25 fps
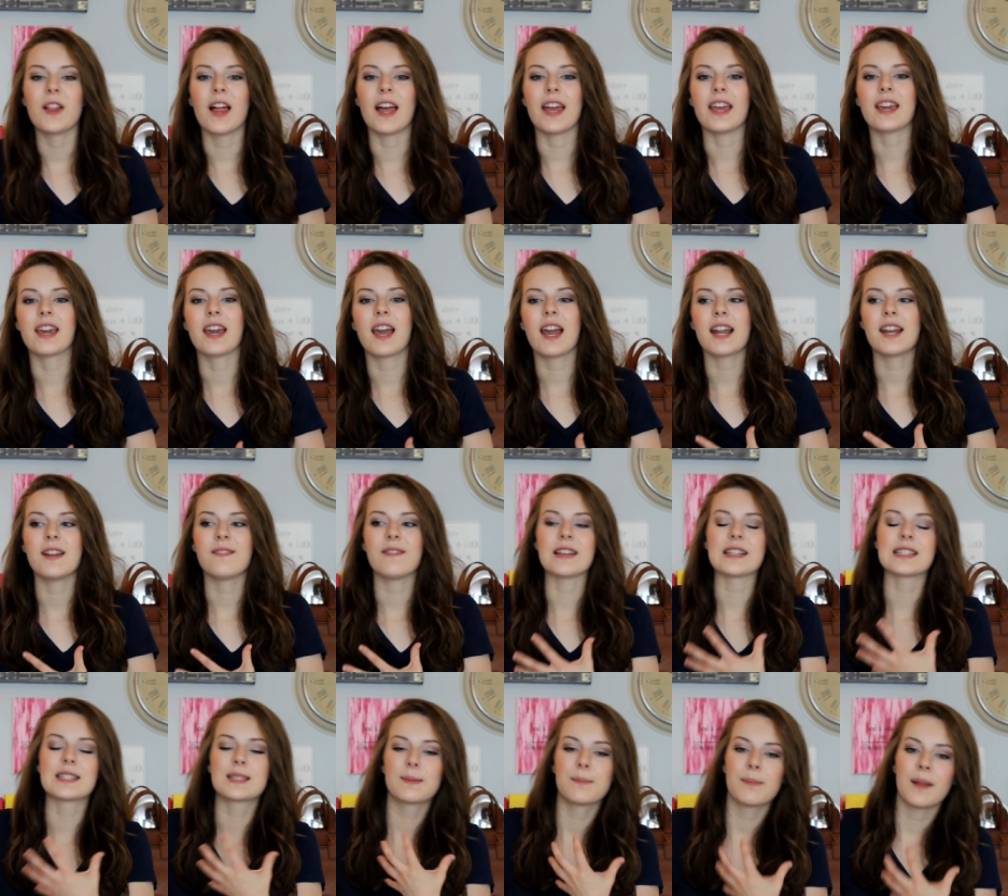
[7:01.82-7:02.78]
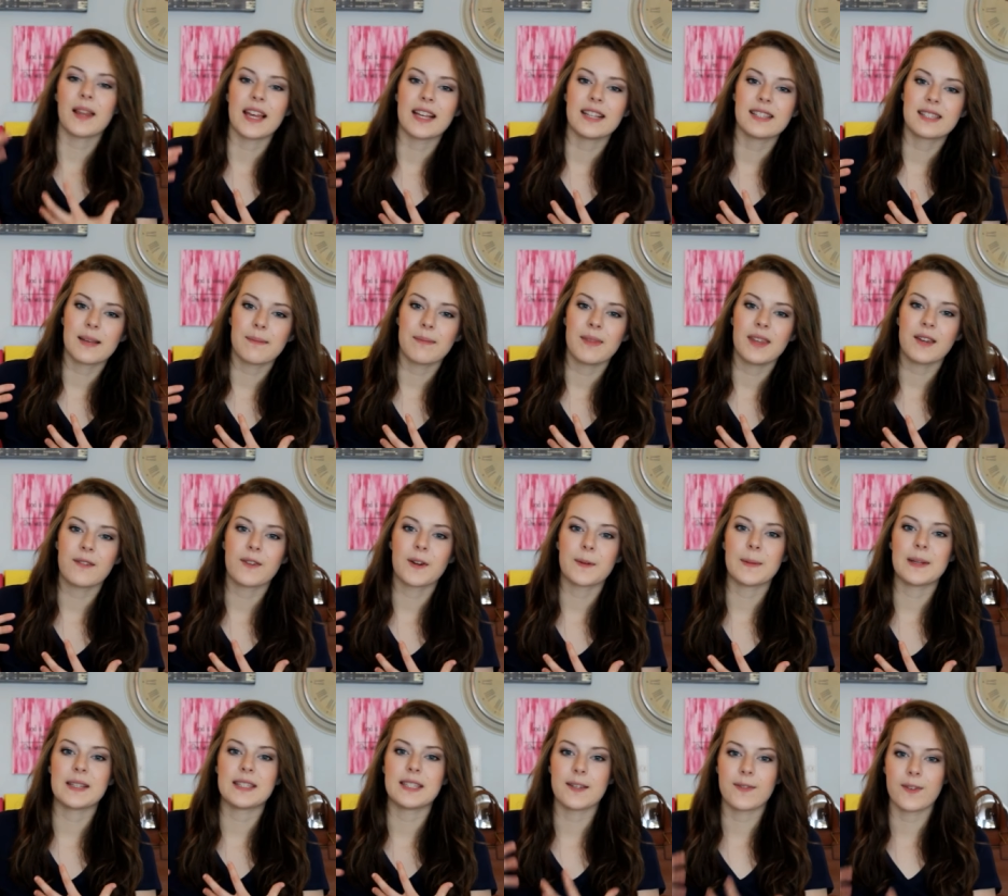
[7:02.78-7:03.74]
like kind of explain something
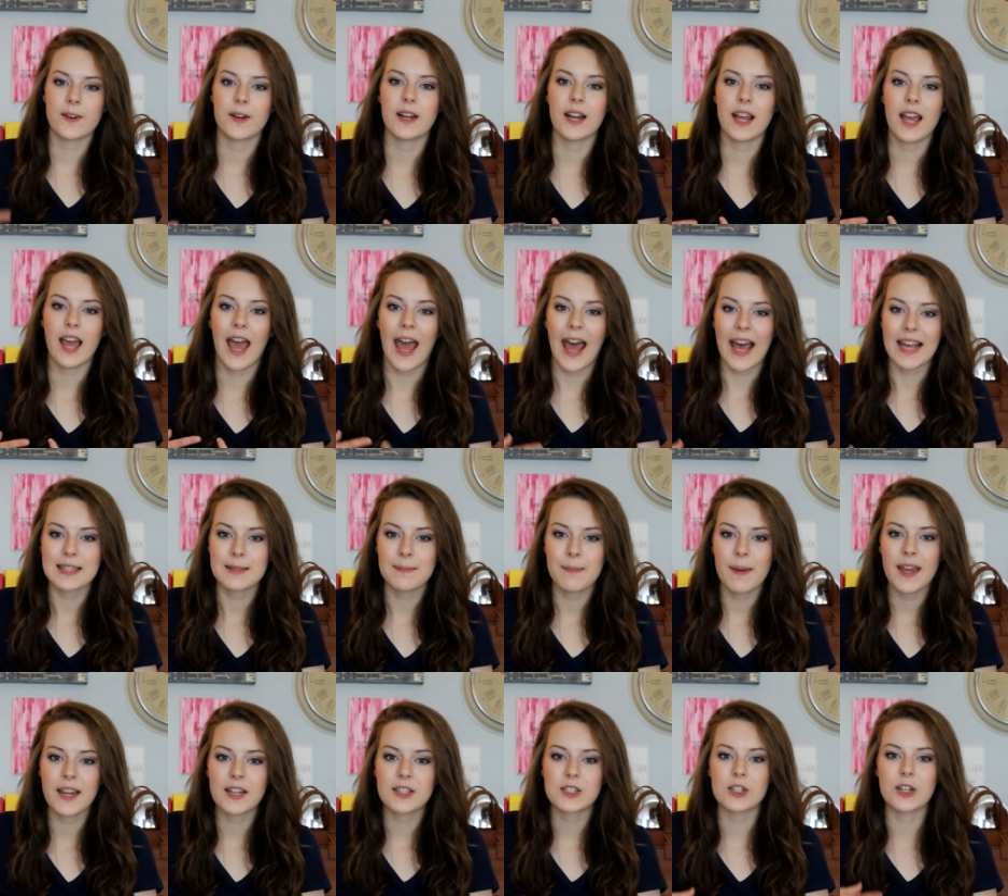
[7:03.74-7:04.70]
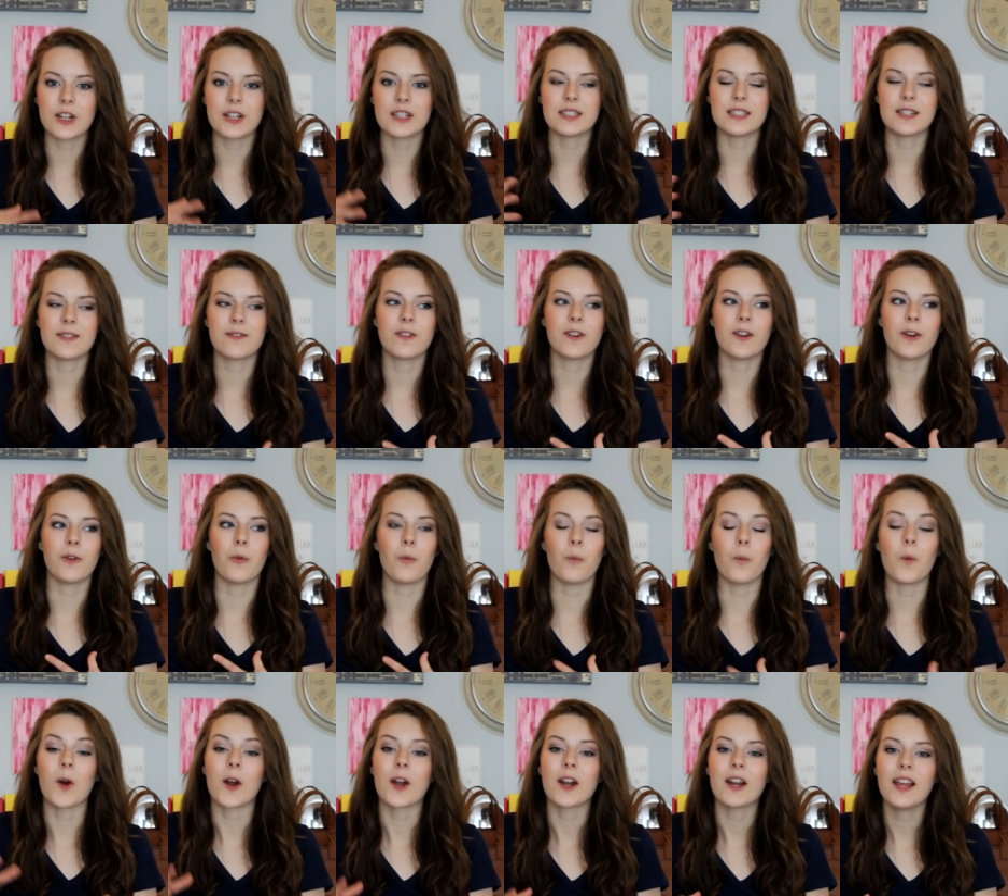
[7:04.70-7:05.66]
from a different aspect or a
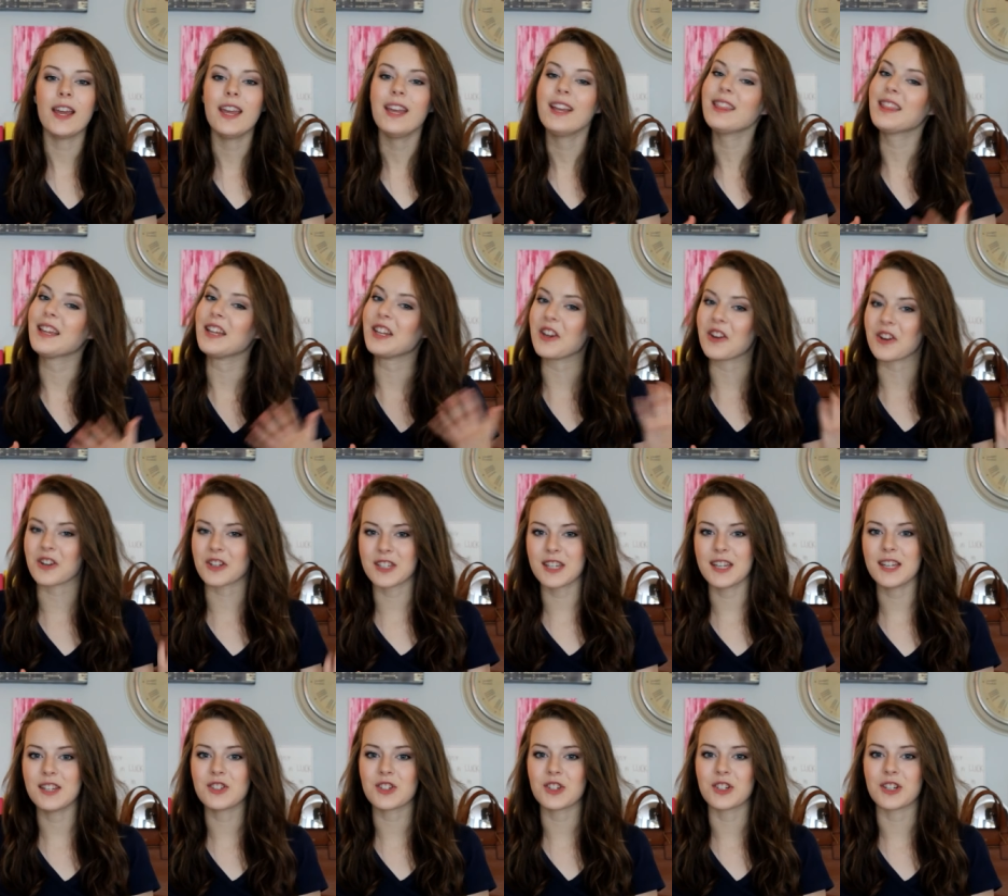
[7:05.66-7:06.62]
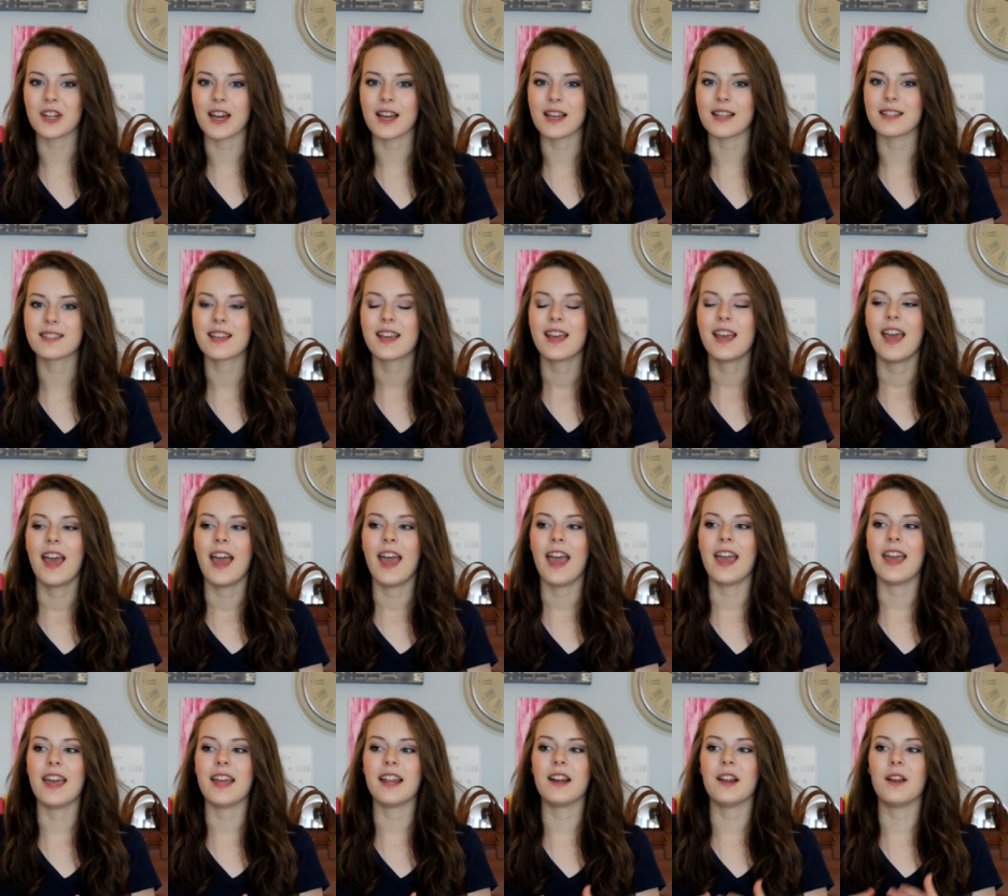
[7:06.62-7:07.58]
different wording than your teacher does
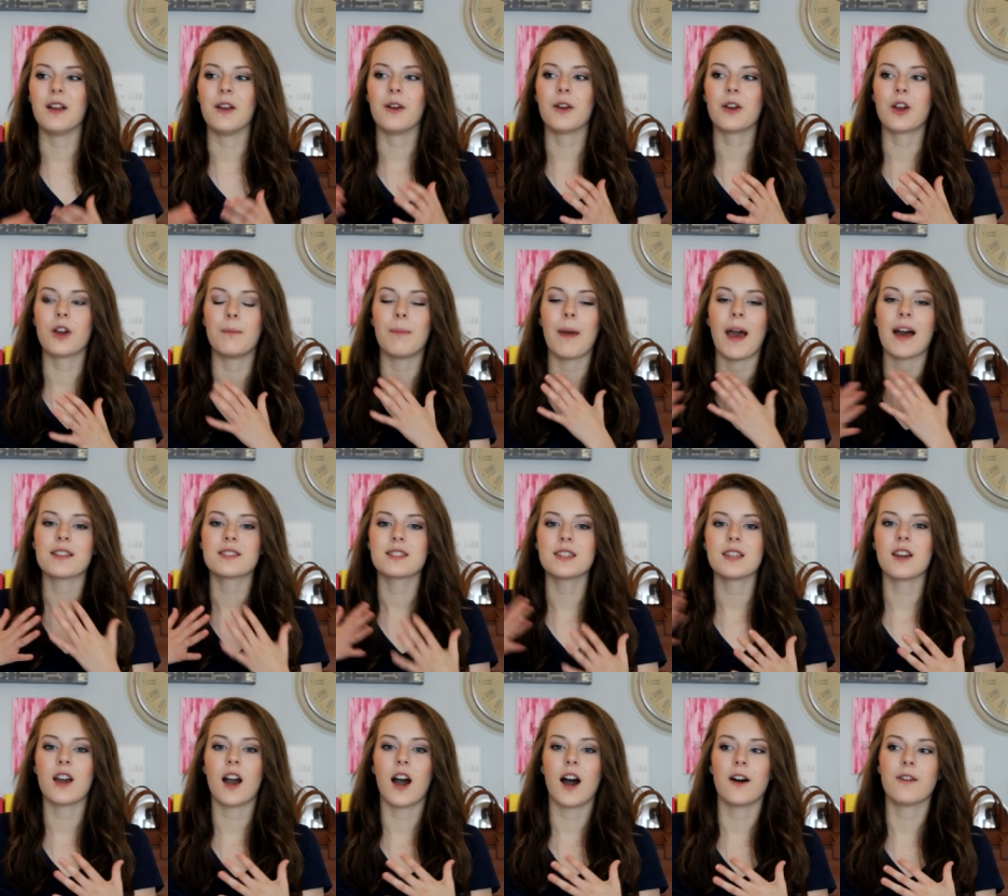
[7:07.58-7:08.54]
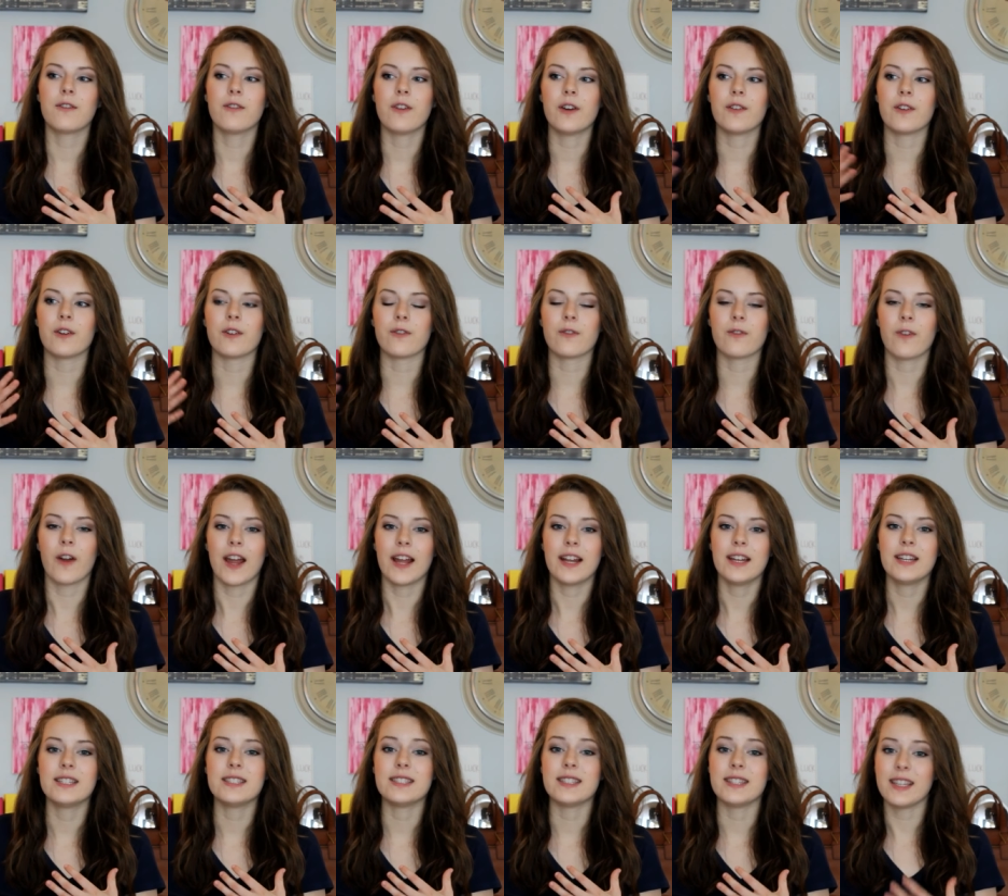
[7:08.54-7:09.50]
and bouncing off of a
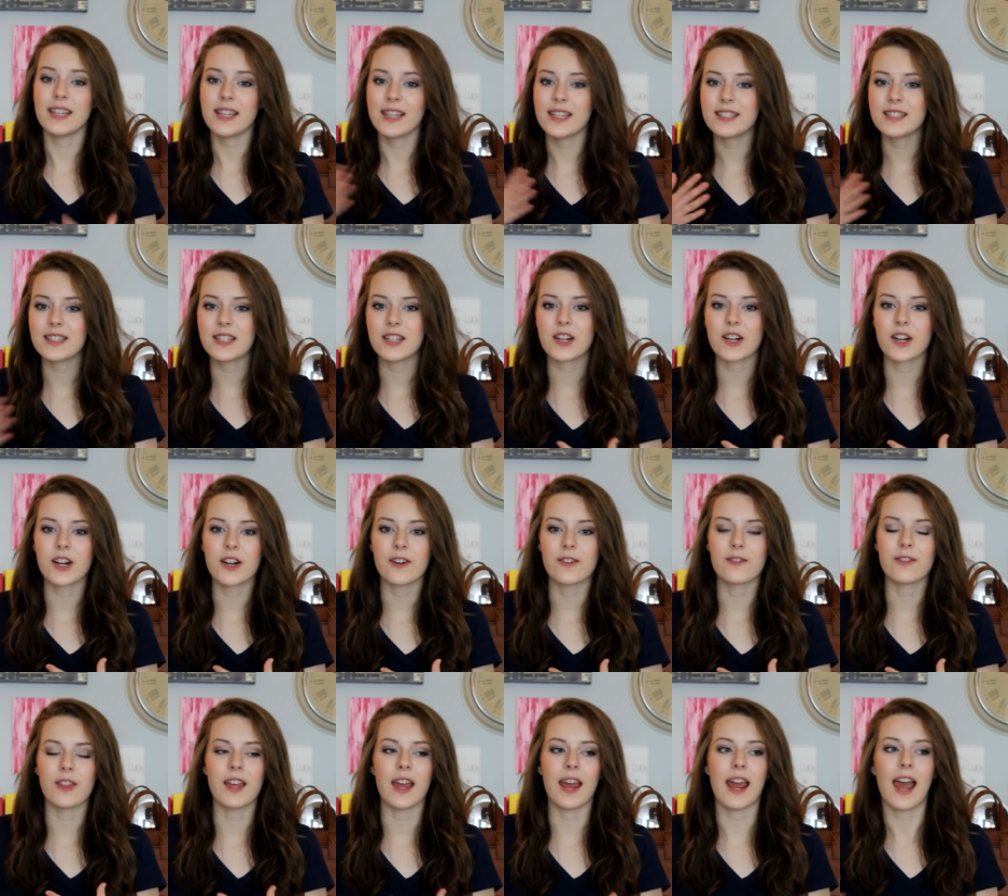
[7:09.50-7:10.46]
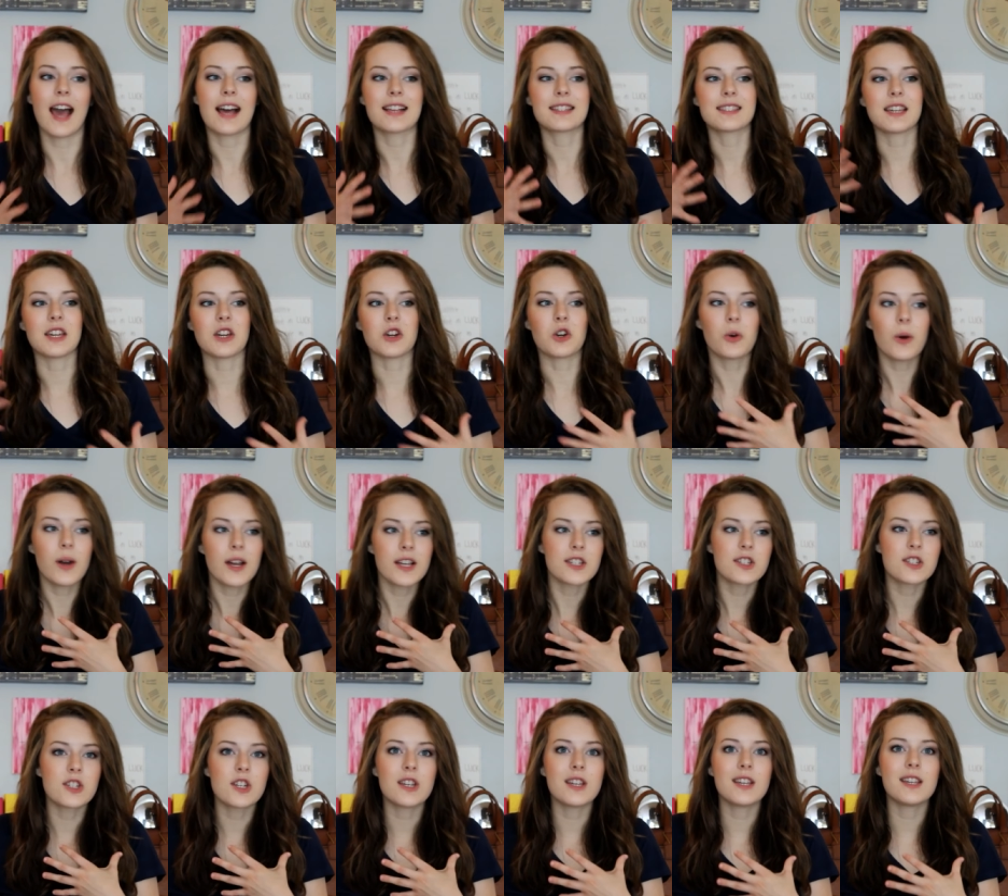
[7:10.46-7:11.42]
friend is easier of like asking
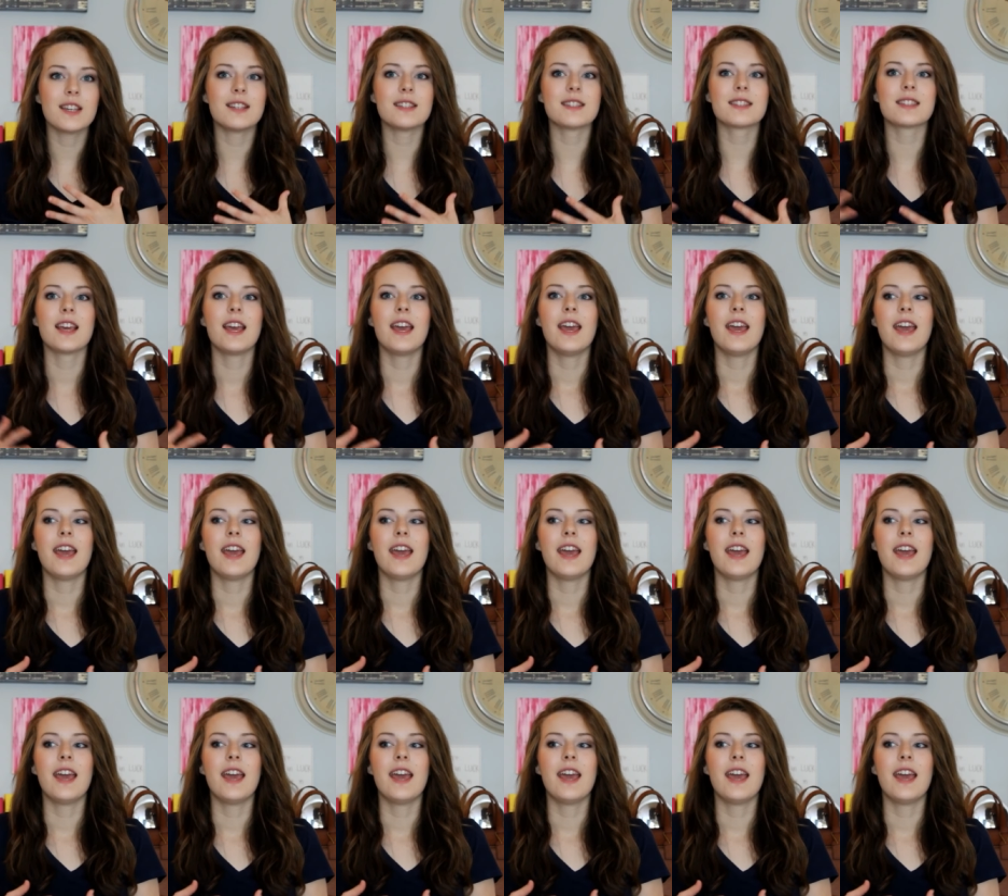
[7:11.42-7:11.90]
questions